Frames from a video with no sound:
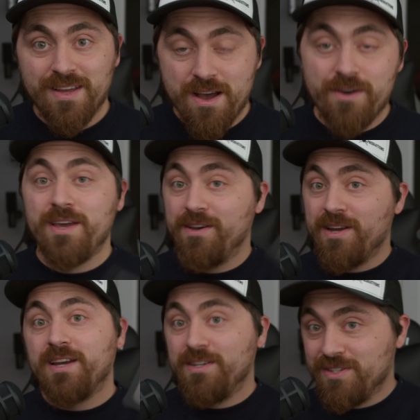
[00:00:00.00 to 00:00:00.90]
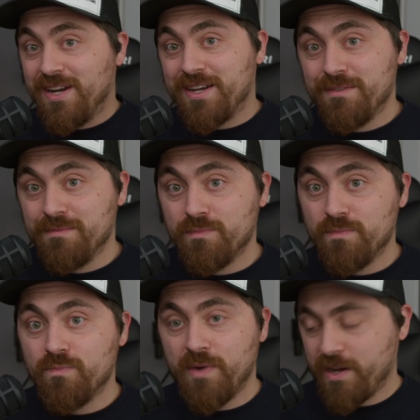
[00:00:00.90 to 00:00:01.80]
okay, good. I can
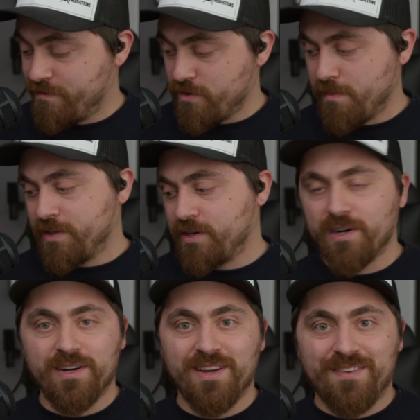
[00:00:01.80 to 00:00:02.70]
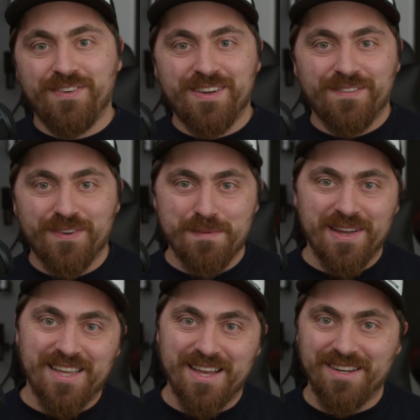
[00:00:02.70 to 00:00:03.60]
format the cart,
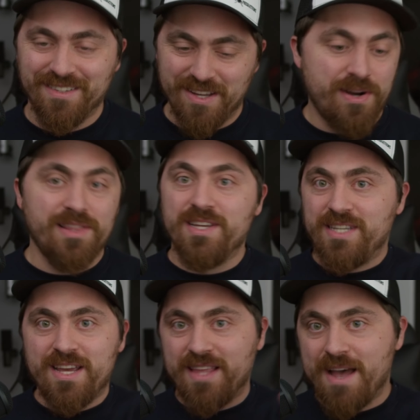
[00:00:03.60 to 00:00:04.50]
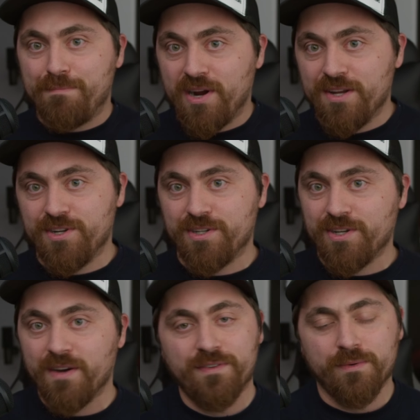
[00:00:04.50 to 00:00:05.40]
format that, or at least take that project
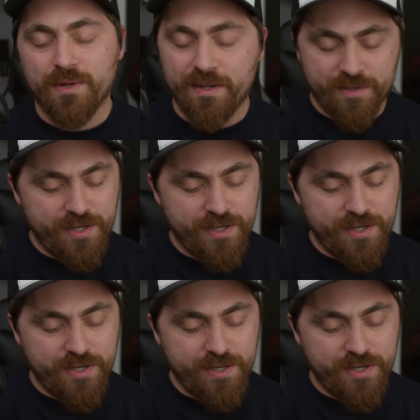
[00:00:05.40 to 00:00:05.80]
off or whatever.